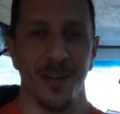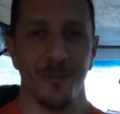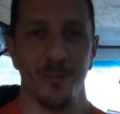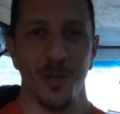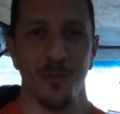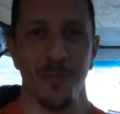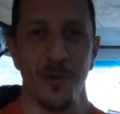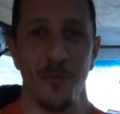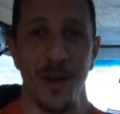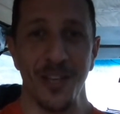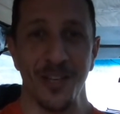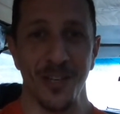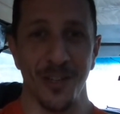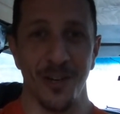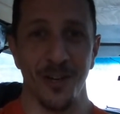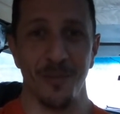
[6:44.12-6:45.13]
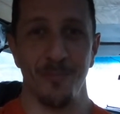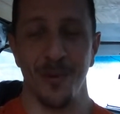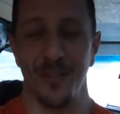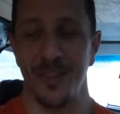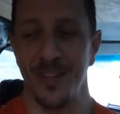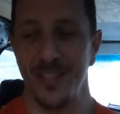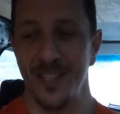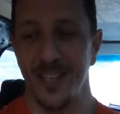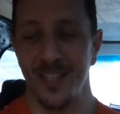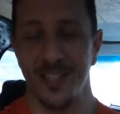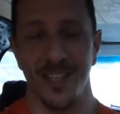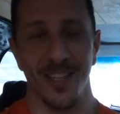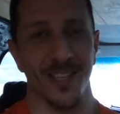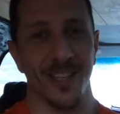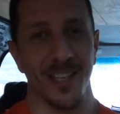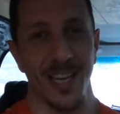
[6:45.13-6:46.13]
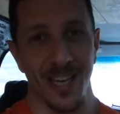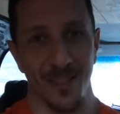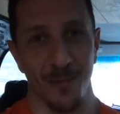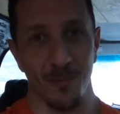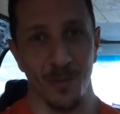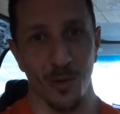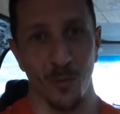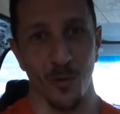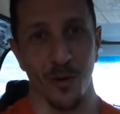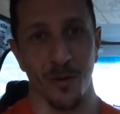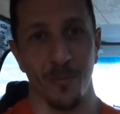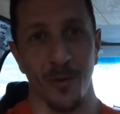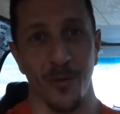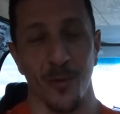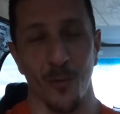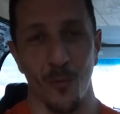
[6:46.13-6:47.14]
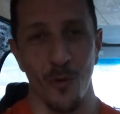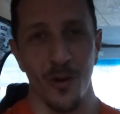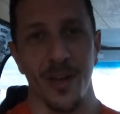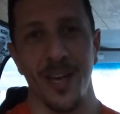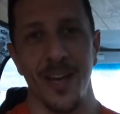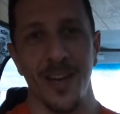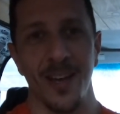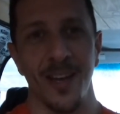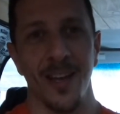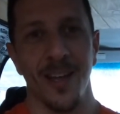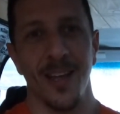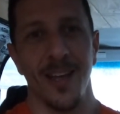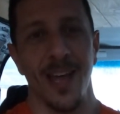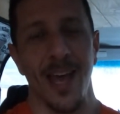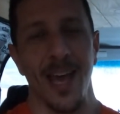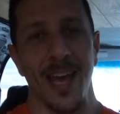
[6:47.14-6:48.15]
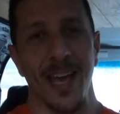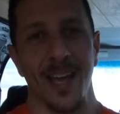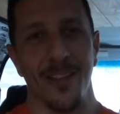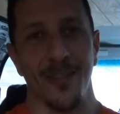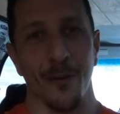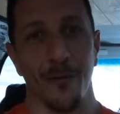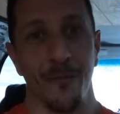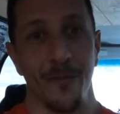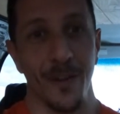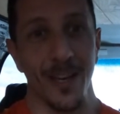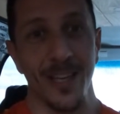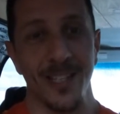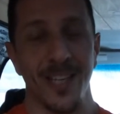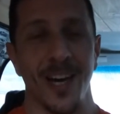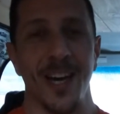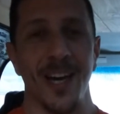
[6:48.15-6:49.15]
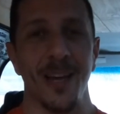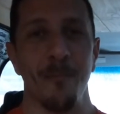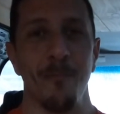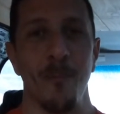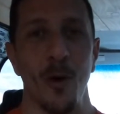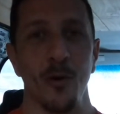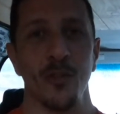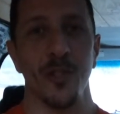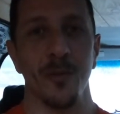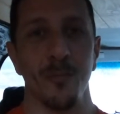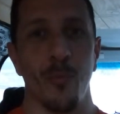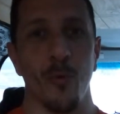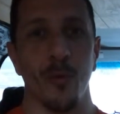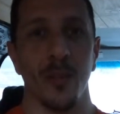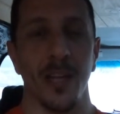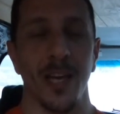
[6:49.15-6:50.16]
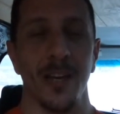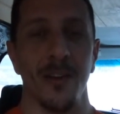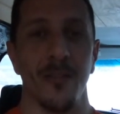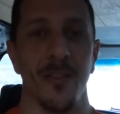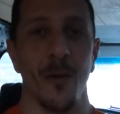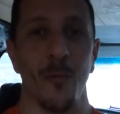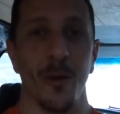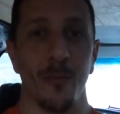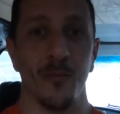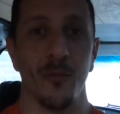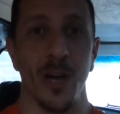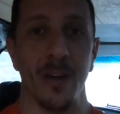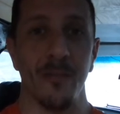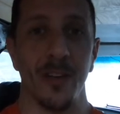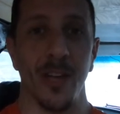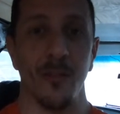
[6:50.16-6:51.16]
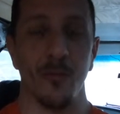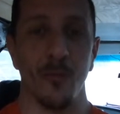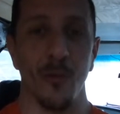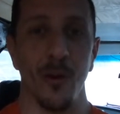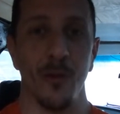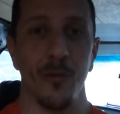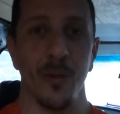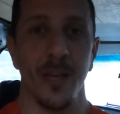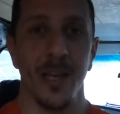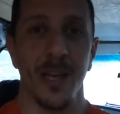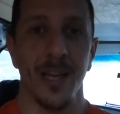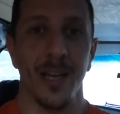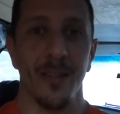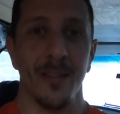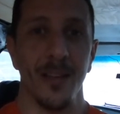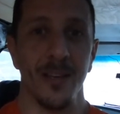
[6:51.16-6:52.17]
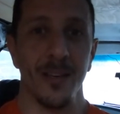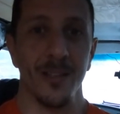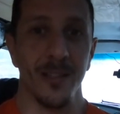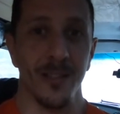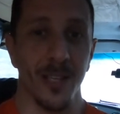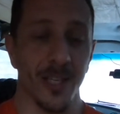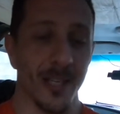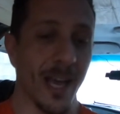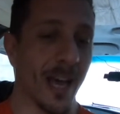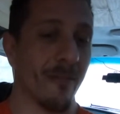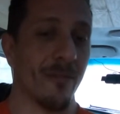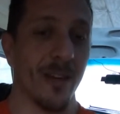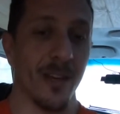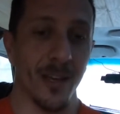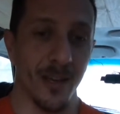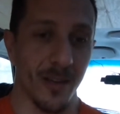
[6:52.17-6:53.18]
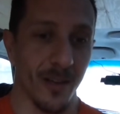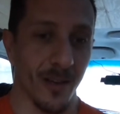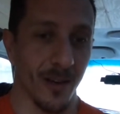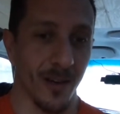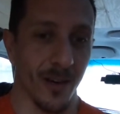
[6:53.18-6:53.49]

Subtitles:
took me way too long to put these things in to get them to work, but they're working and they're fitting tight. Most importantly, I know that when I'm driving down the road, this heavy